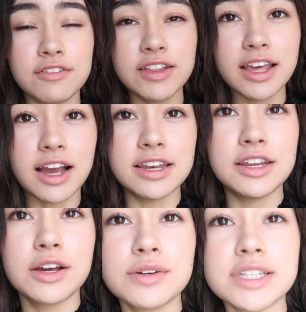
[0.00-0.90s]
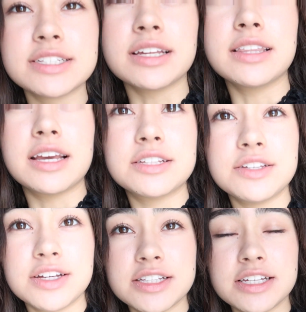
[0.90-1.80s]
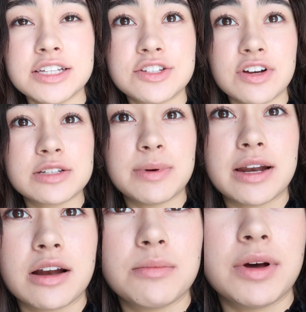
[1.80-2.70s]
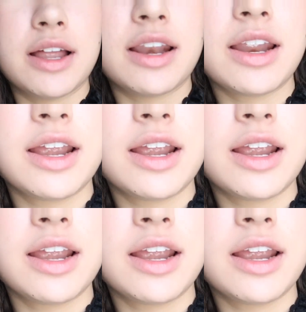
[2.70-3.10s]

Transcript: I feel like I need to go in the sunlight so you can see this dress better, but